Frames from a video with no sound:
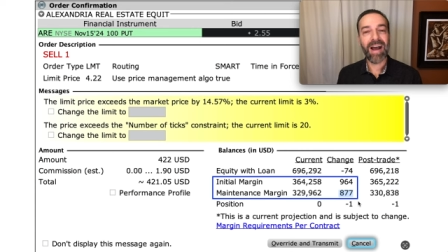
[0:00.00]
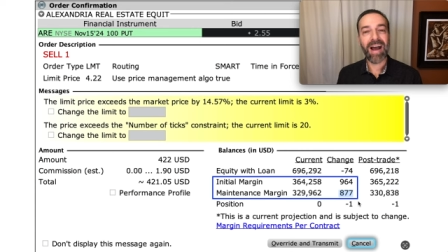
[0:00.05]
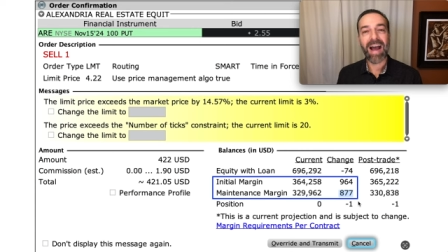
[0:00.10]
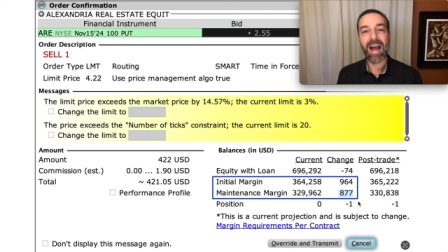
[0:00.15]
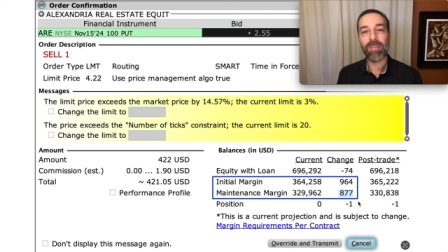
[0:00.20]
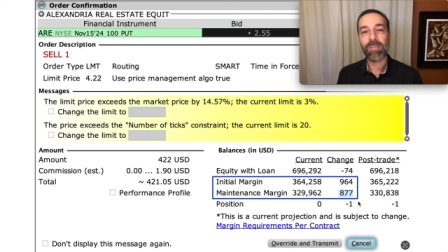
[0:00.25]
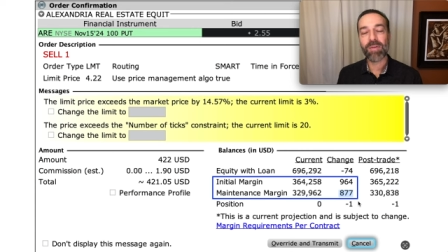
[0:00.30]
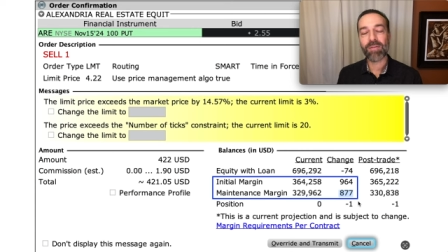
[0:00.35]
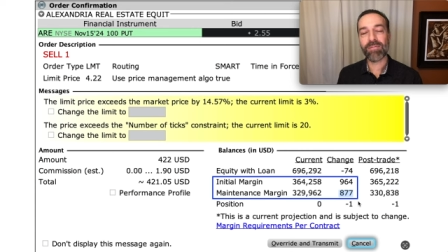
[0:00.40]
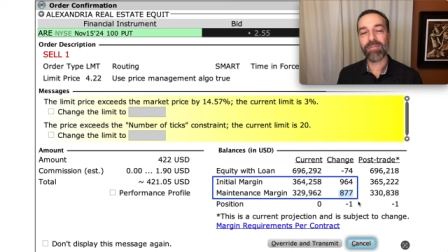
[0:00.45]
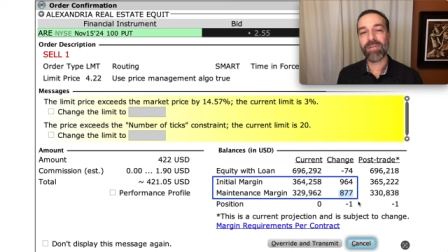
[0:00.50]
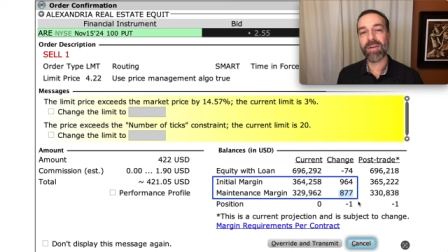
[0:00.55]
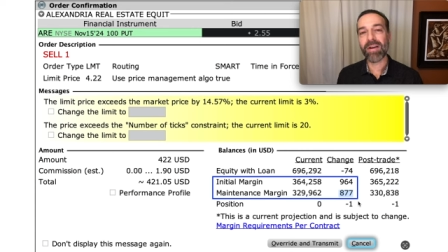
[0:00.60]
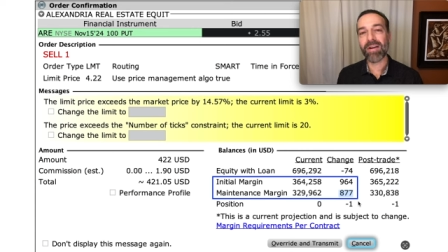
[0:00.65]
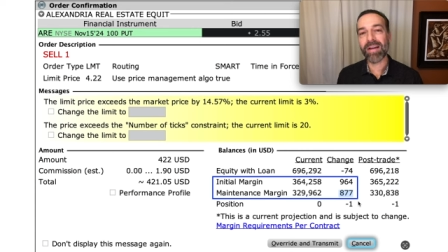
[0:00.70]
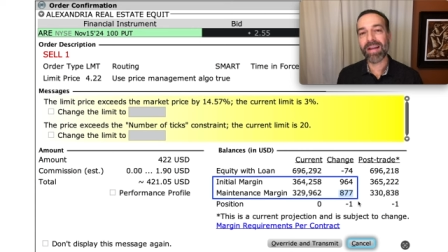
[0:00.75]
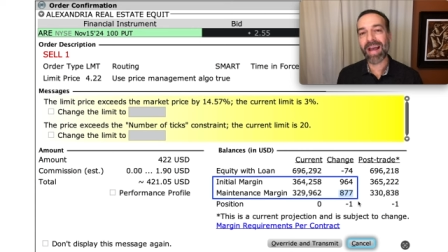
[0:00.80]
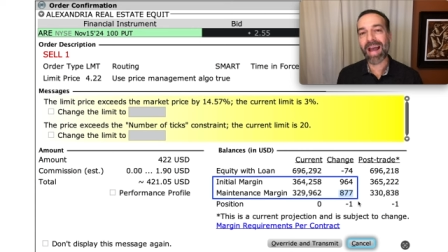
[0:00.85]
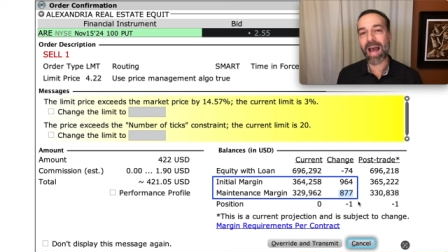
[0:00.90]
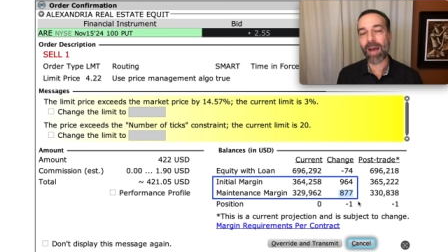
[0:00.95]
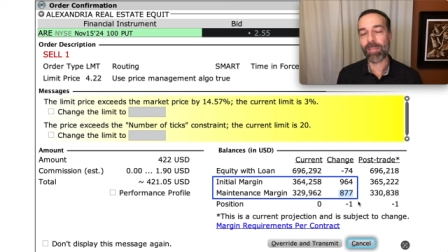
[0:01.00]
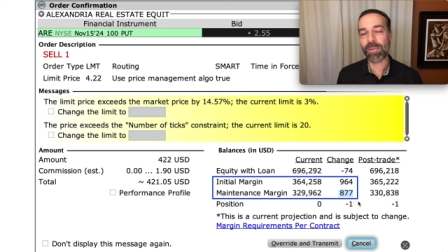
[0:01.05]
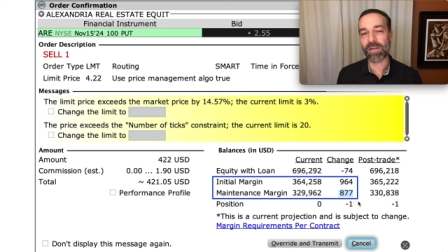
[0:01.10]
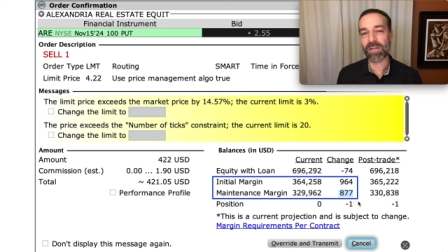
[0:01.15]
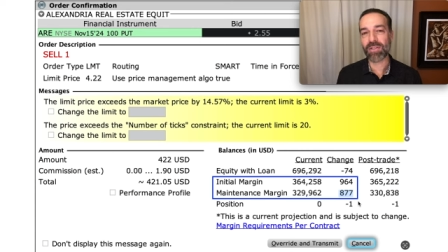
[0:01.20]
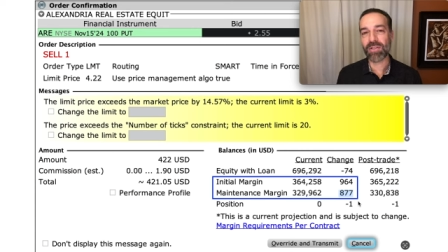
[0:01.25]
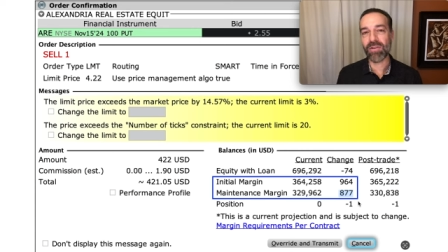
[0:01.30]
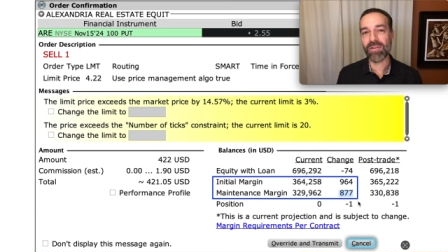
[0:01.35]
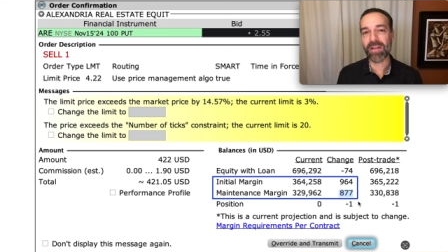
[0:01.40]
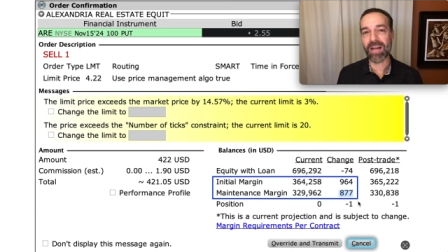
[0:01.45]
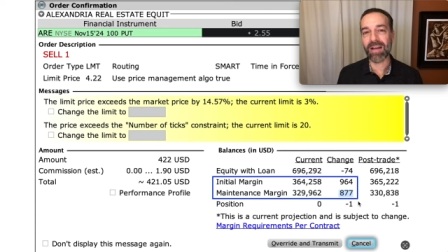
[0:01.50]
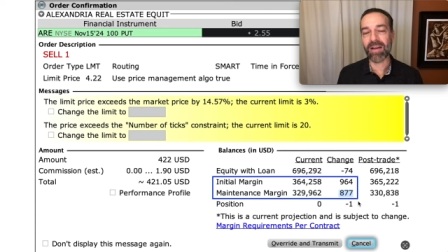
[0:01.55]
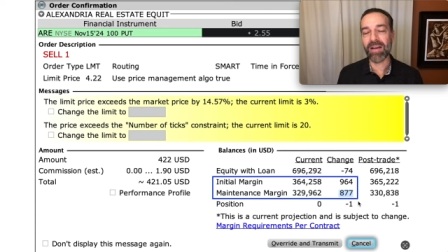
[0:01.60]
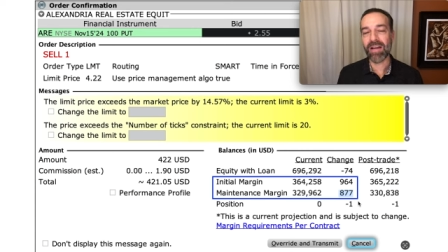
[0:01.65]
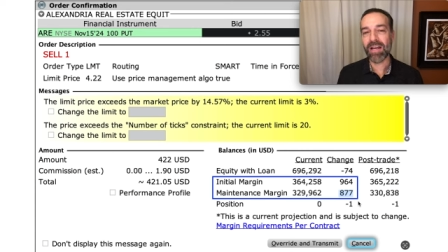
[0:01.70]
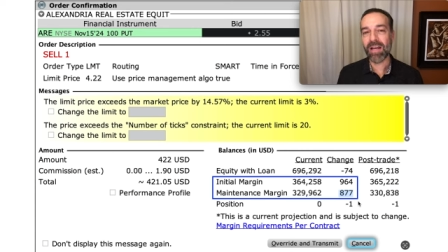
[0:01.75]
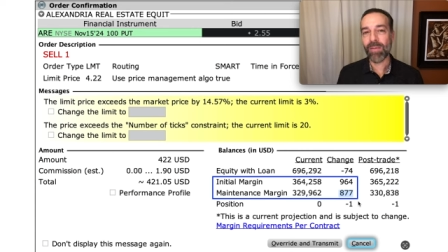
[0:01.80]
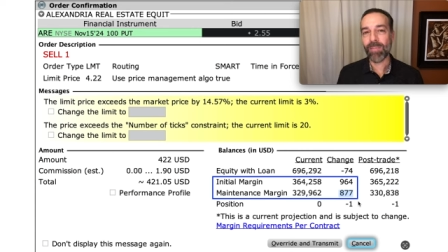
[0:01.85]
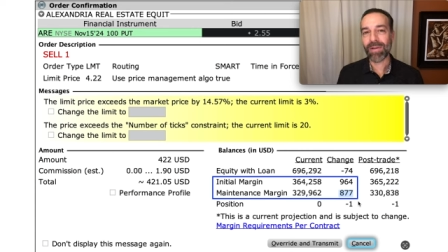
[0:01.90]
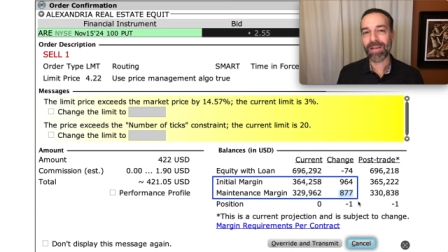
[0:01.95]
I'd be very happy to do
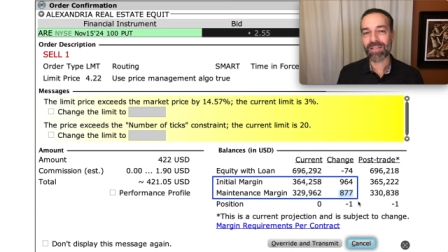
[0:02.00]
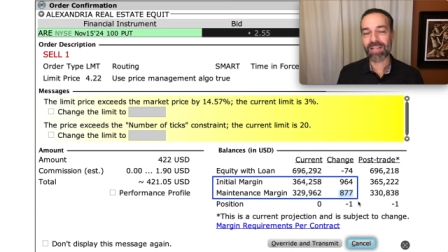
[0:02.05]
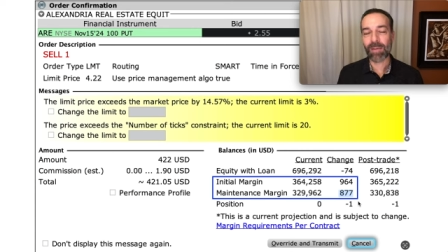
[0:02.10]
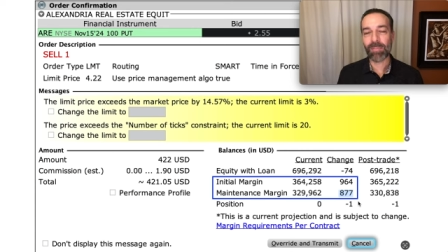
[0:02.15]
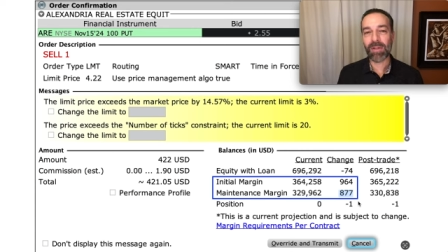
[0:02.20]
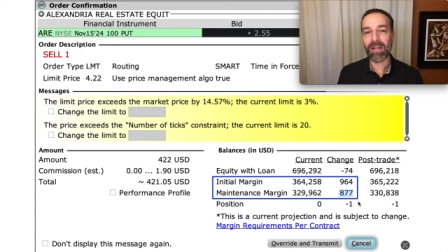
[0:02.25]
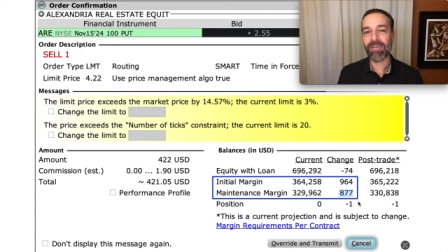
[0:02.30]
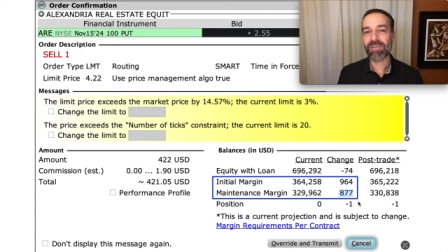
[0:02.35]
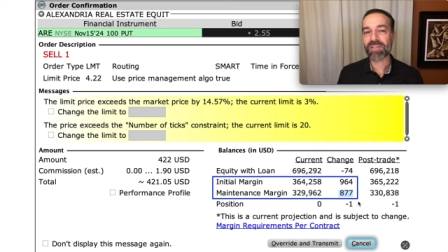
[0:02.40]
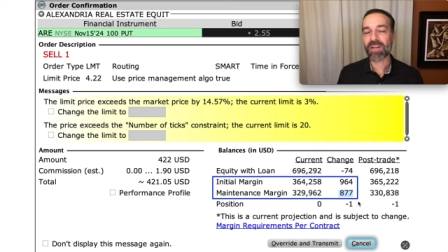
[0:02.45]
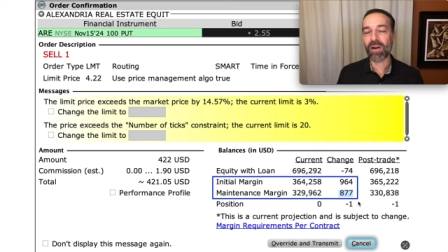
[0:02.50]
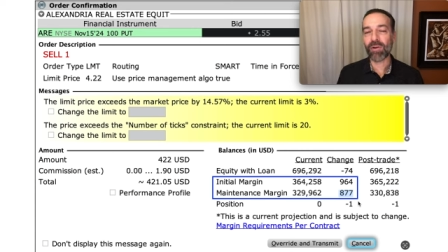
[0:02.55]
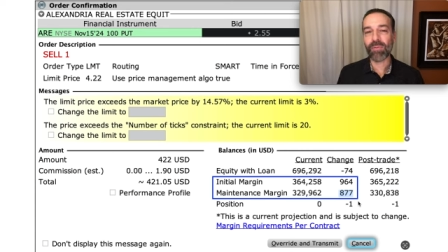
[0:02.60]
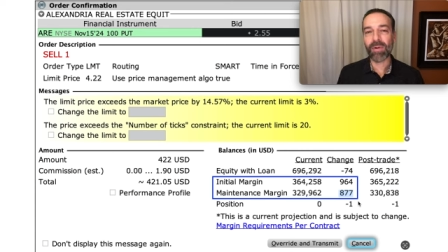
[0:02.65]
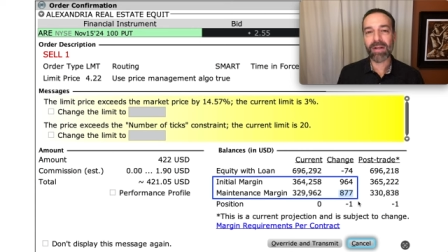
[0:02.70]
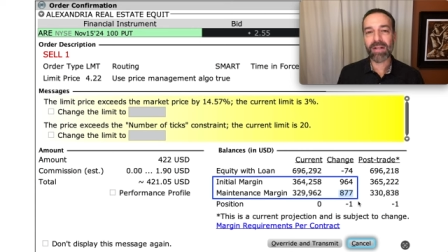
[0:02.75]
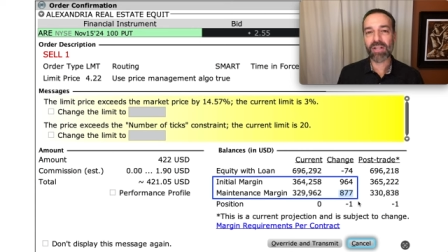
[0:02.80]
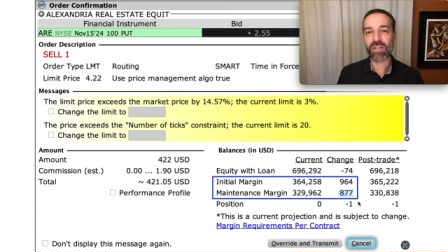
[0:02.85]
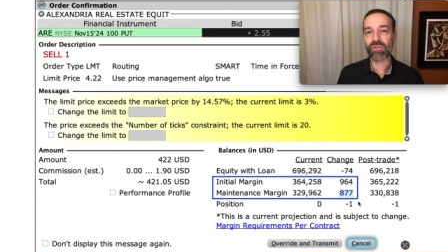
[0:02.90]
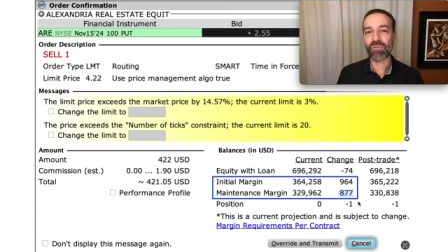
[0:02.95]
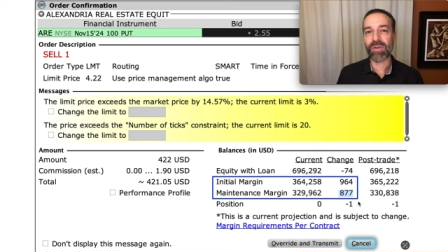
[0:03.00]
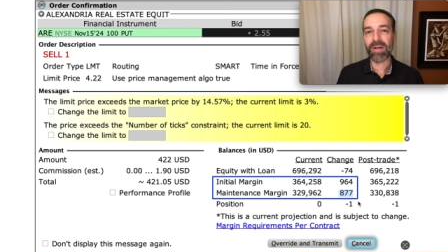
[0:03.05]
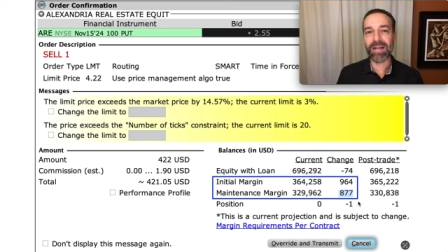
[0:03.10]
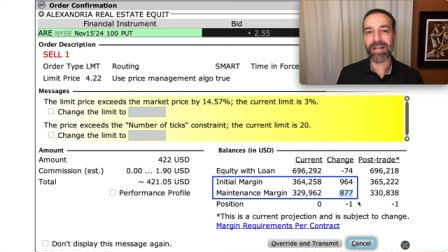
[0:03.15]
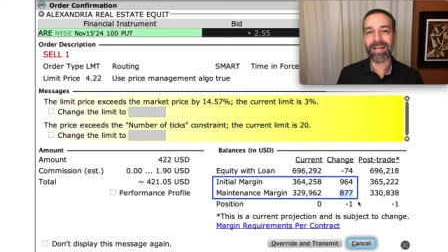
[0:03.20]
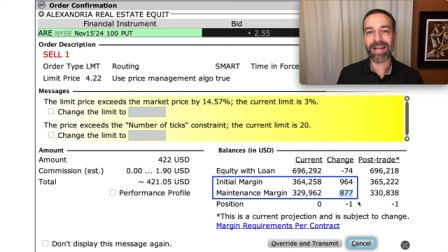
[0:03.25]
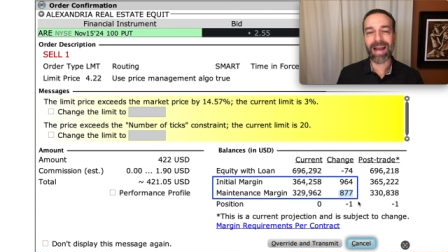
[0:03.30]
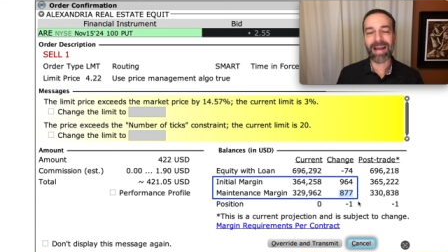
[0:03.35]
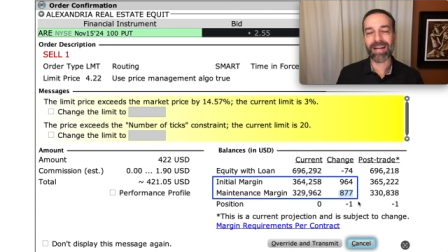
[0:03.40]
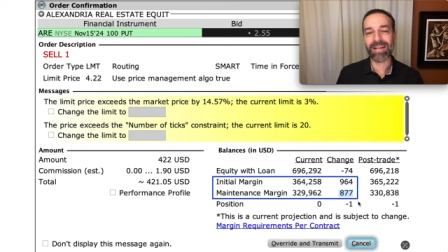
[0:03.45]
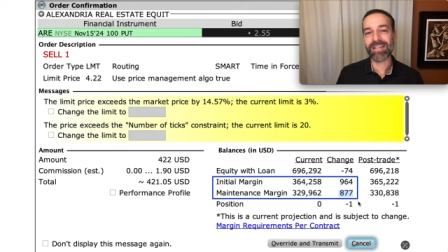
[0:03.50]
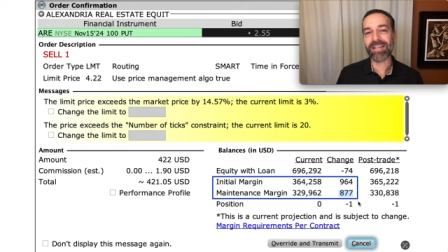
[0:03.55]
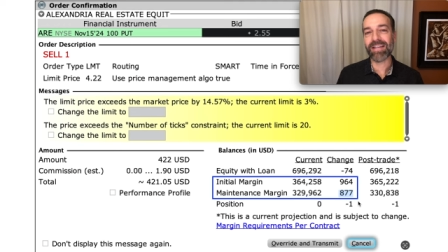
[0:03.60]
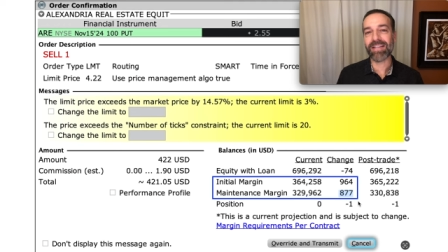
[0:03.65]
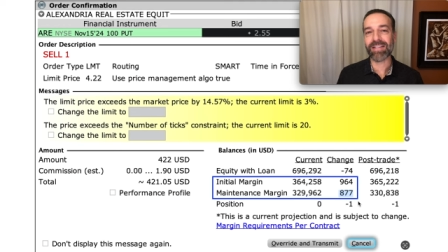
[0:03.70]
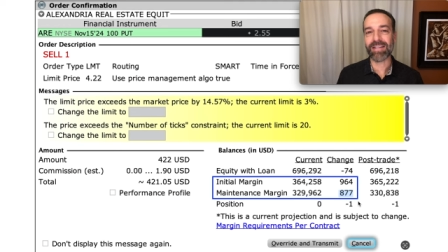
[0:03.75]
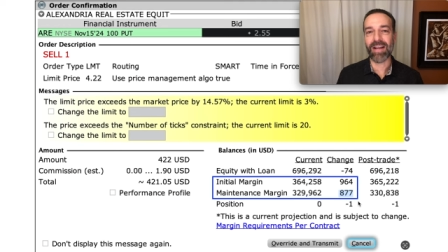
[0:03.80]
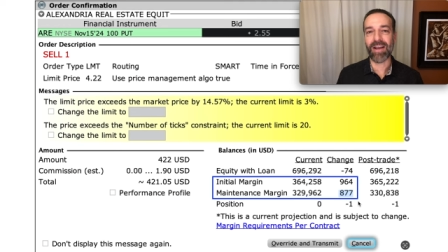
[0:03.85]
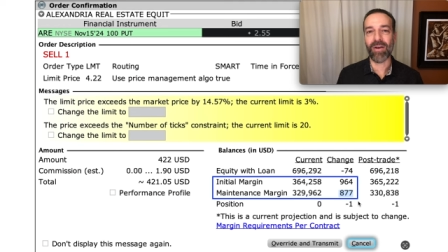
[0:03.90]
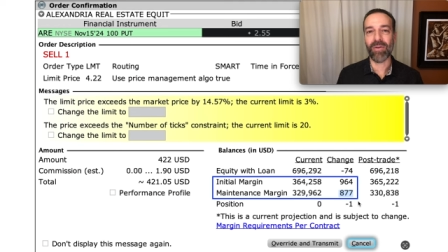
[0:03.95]
that because I believe it's already trading at a
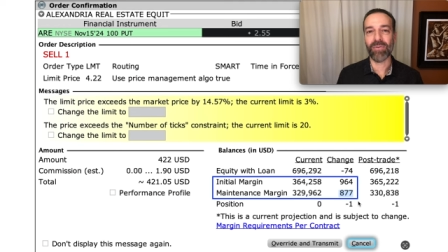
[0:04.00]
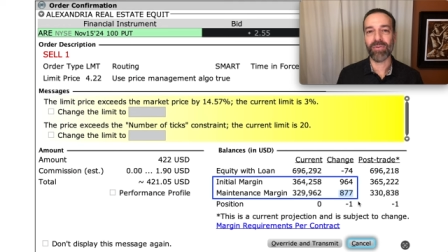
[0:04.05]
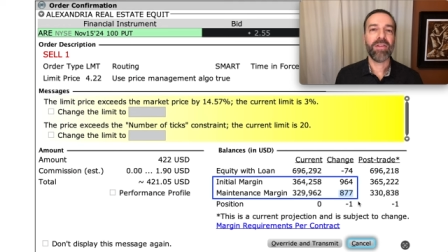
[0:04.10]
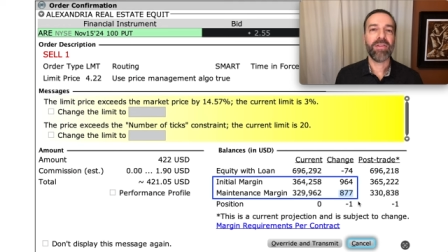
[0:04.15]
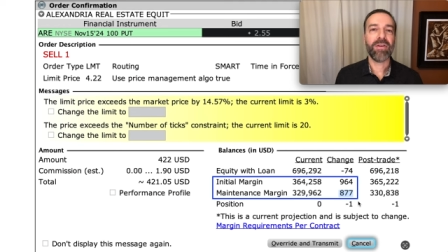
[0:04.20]
discount.